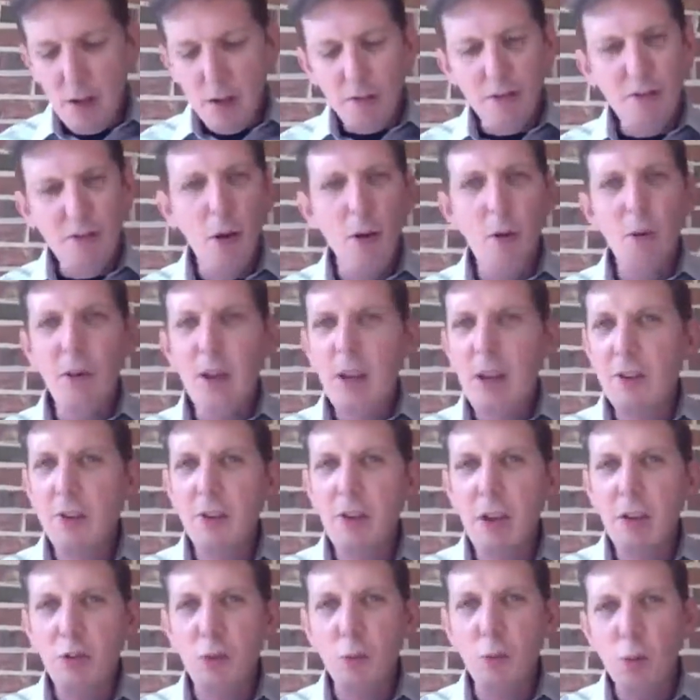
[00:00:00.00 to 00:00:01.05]
So
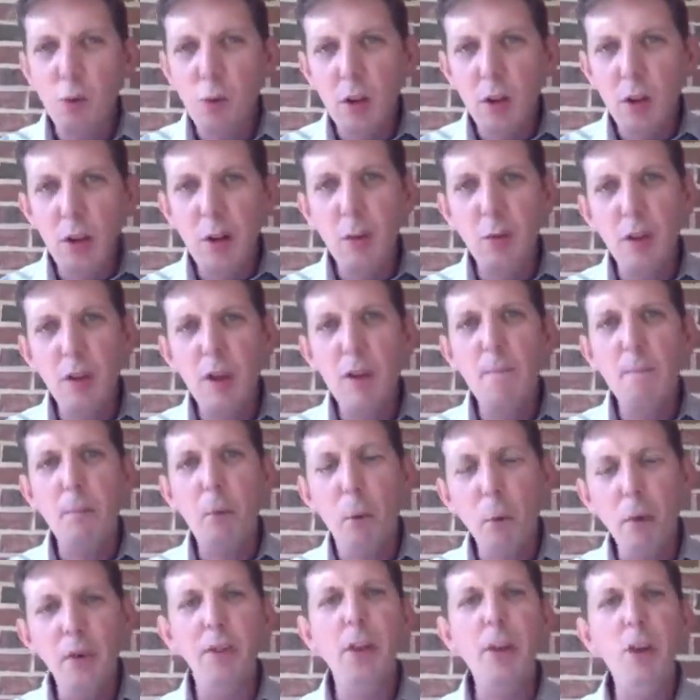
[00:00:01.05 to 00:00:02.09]
it's really, really
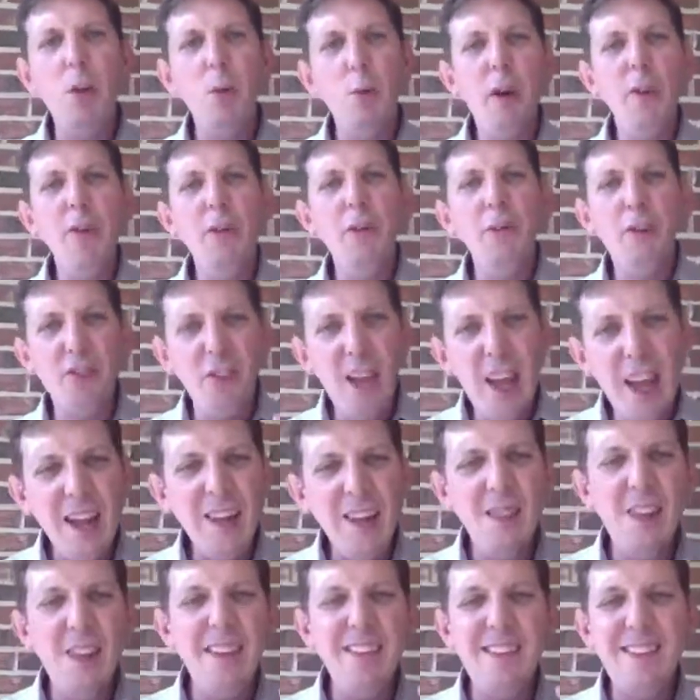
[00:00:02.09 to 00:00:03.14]
important that you
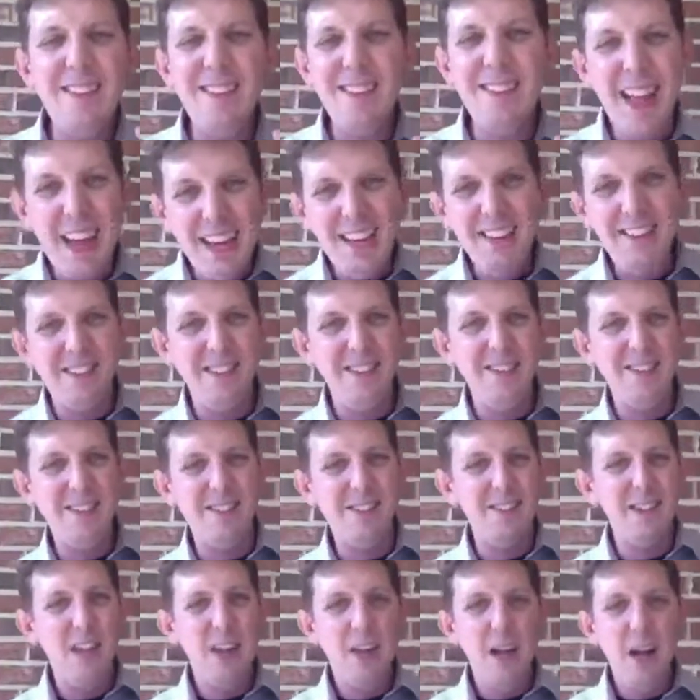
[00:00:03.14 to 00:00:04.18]
understand these
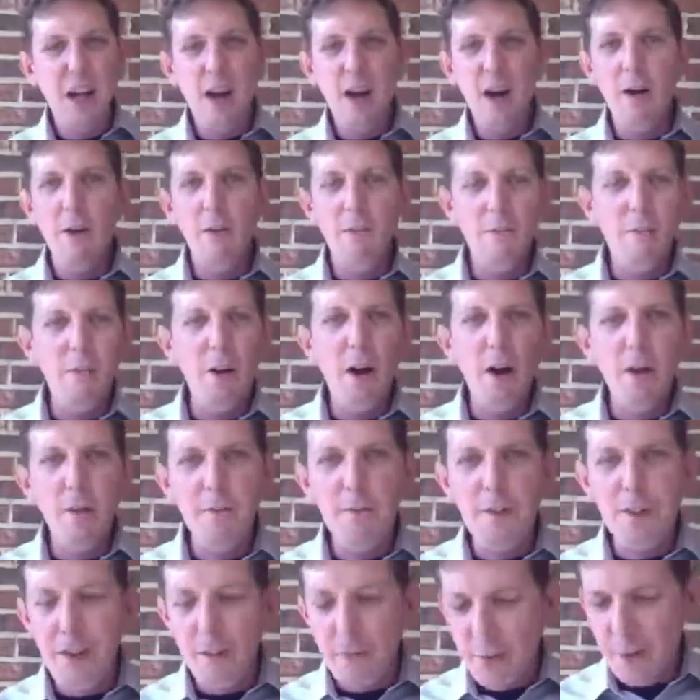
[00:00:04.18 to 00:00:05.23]
stages of
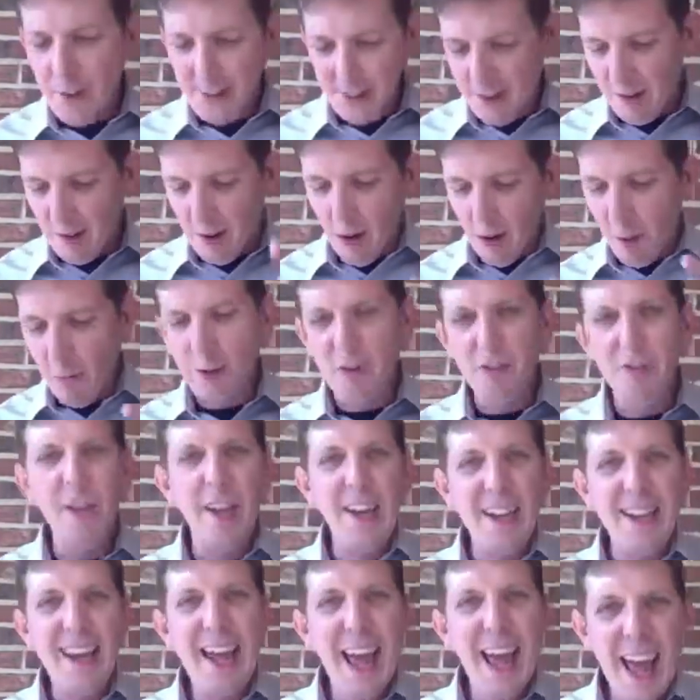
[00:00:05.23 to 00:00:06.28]
different, almost
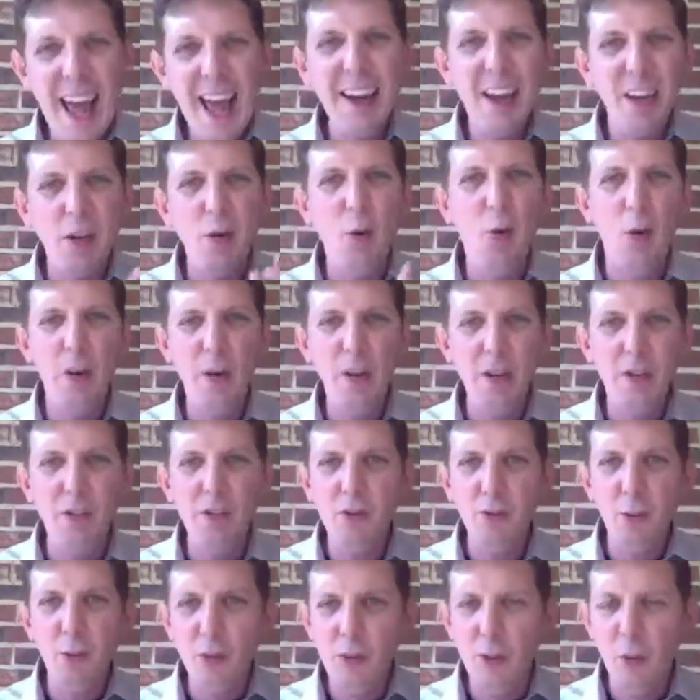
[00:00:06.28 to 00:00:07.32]
like
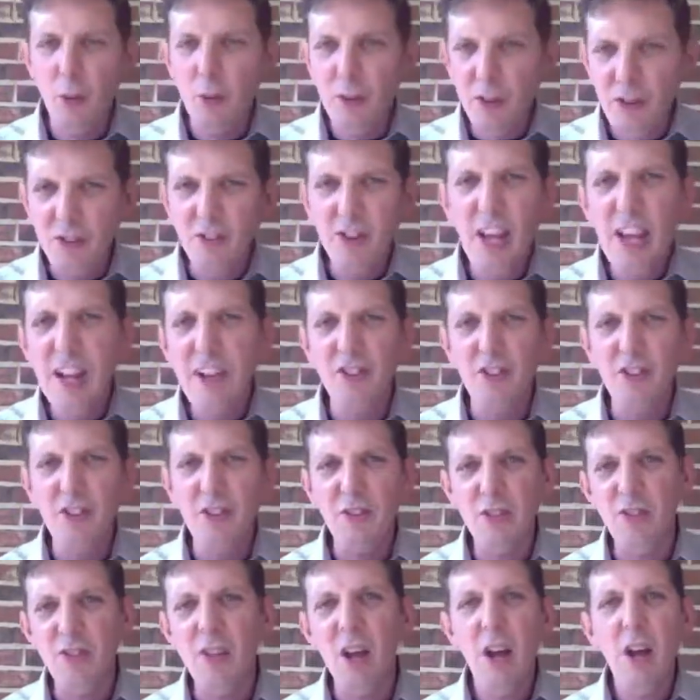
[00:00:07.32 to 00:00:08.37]
categories or
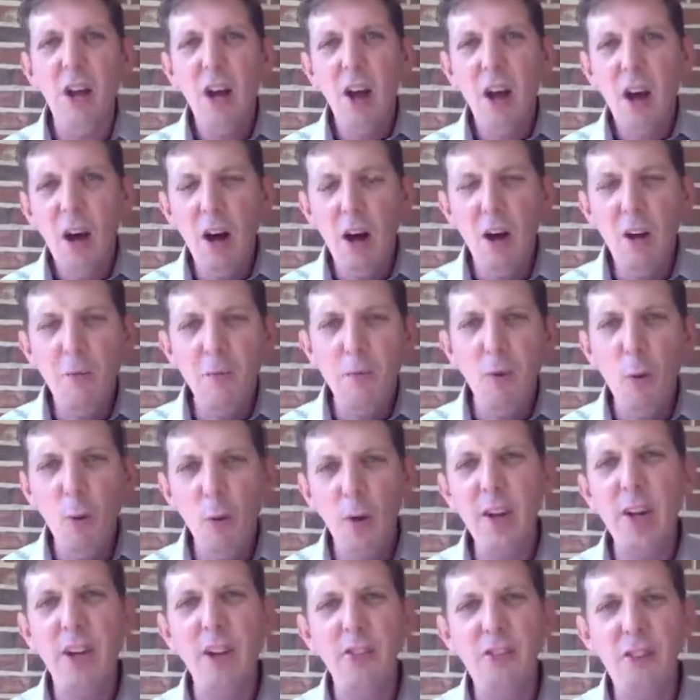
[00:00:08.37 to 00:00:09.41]
stages of
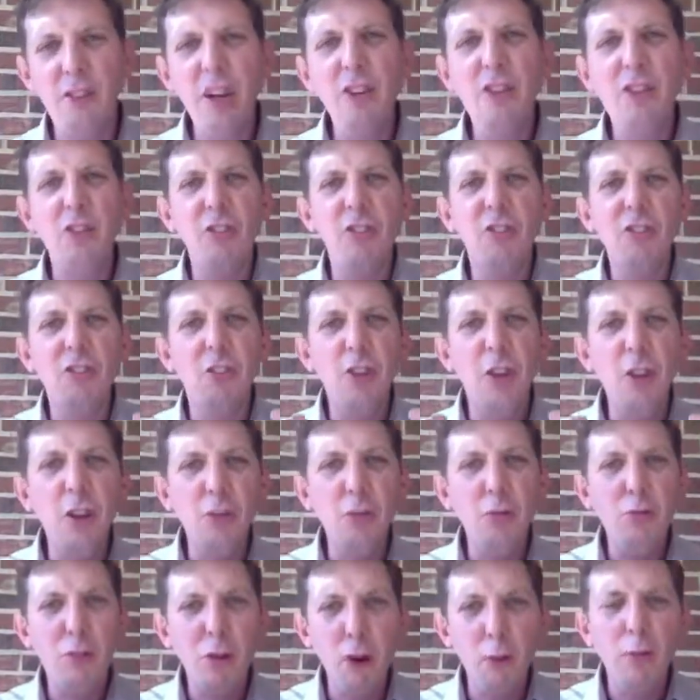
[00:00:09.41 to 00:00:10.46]
organizations, so that
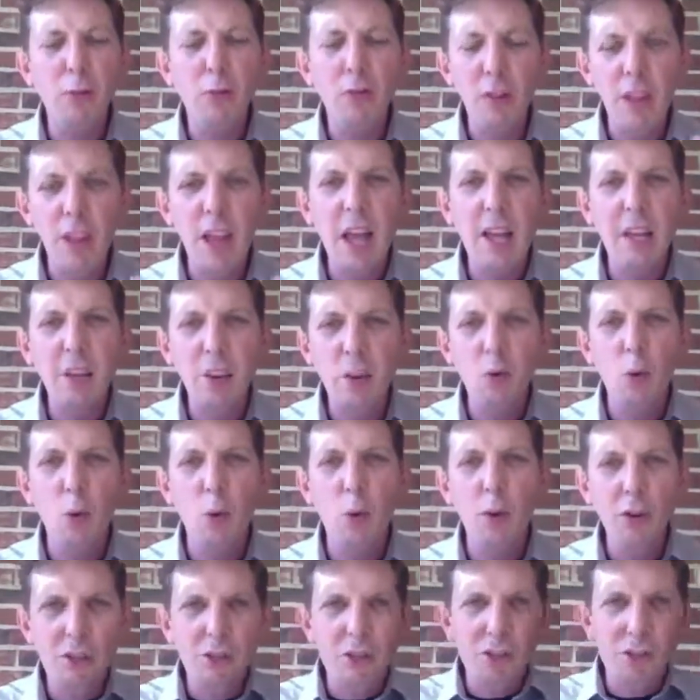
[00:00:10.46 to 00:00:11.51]
you don't let
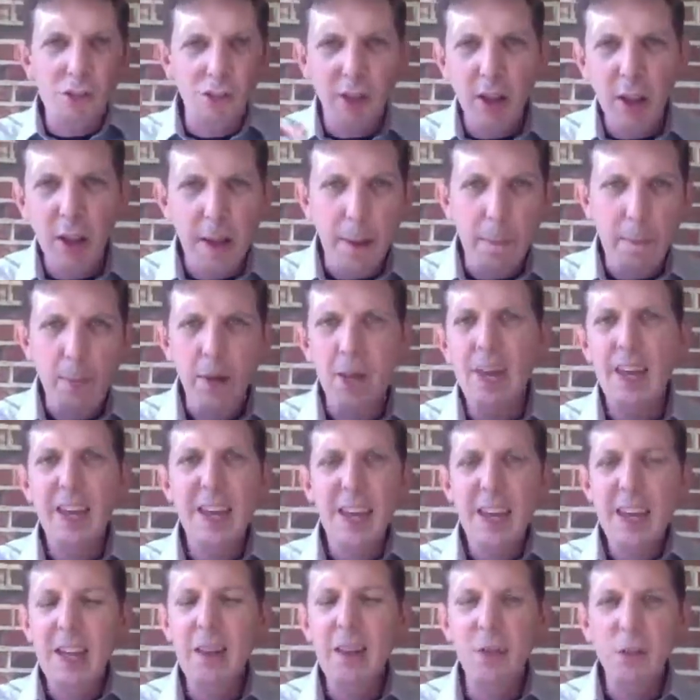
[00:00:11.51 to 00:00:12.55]
yours slip
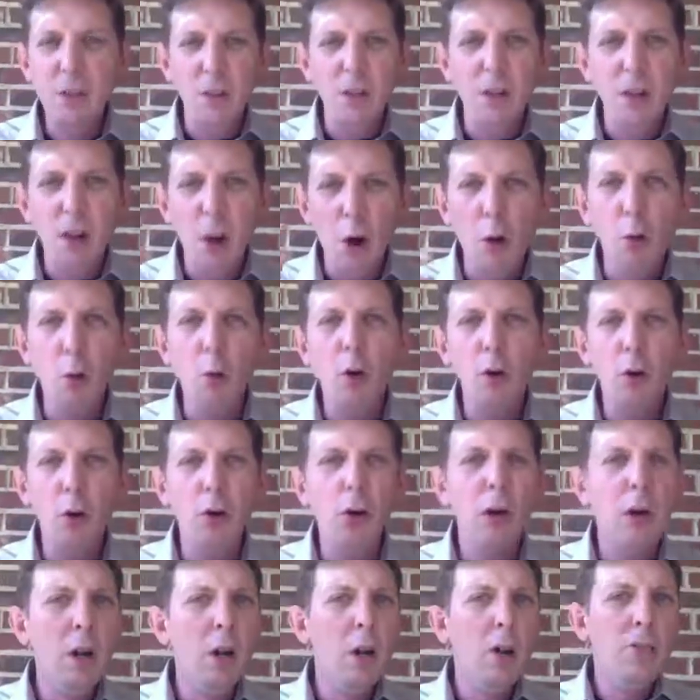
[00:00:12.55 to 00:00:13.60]
in the
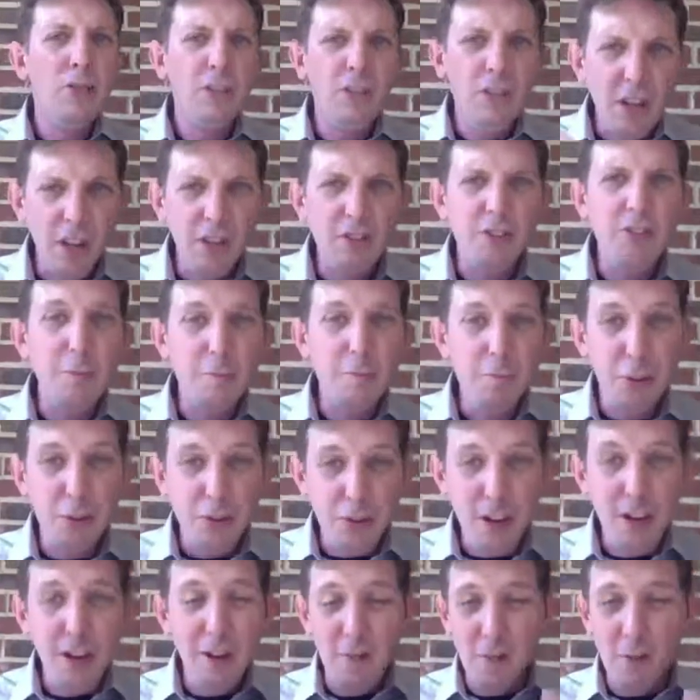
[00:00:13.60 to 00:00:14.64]
lower
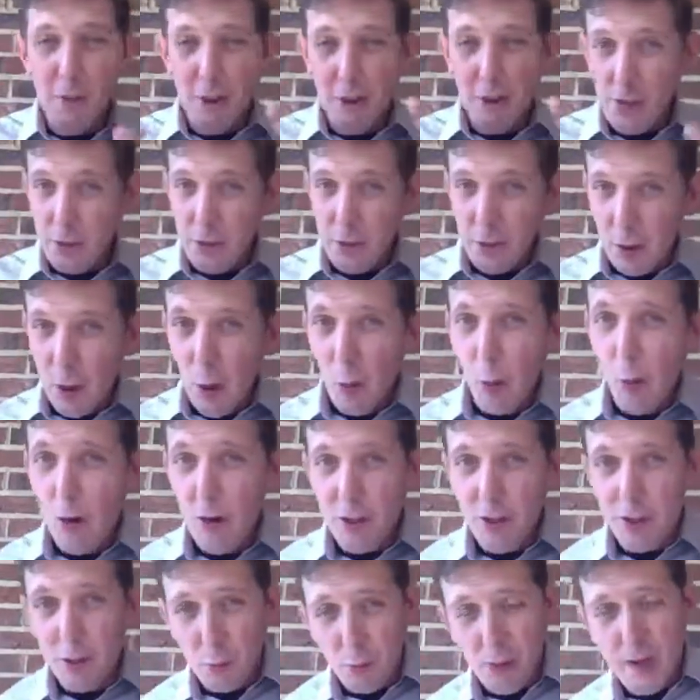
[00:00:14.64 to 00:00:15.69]
60% of it, the lower
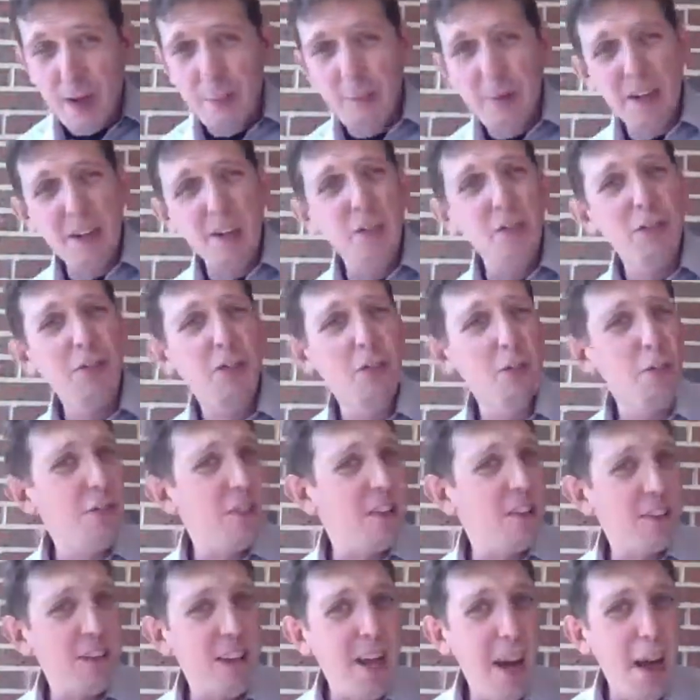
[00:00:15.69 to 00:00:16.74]
3, because there's
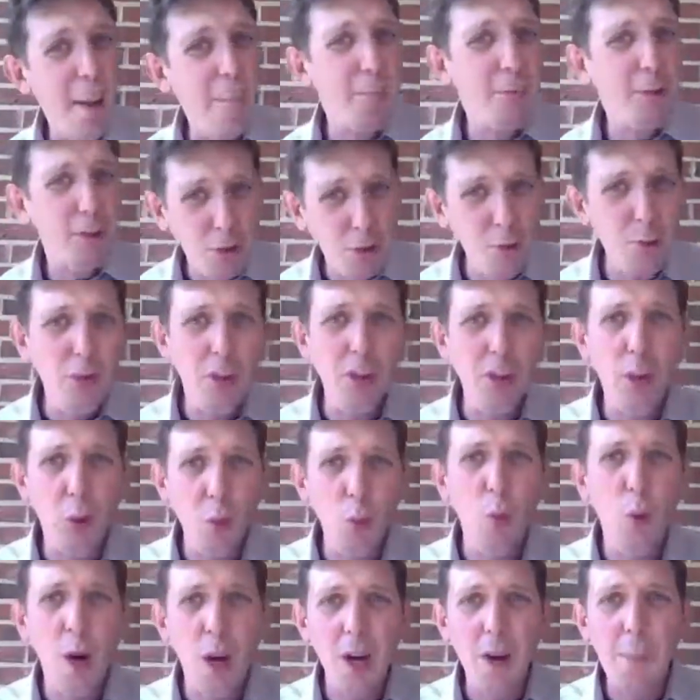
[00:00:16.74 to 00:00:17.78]
a top 2 that
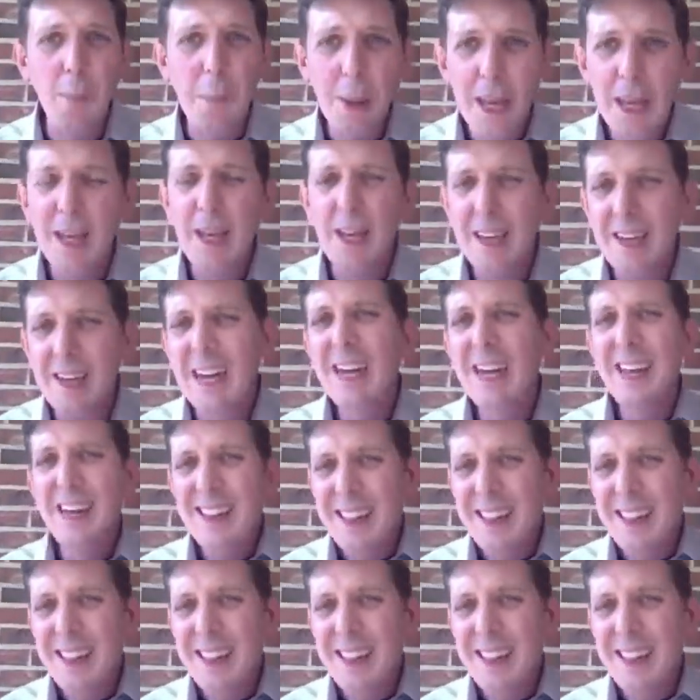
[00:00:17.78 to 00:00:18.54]
you want to be in.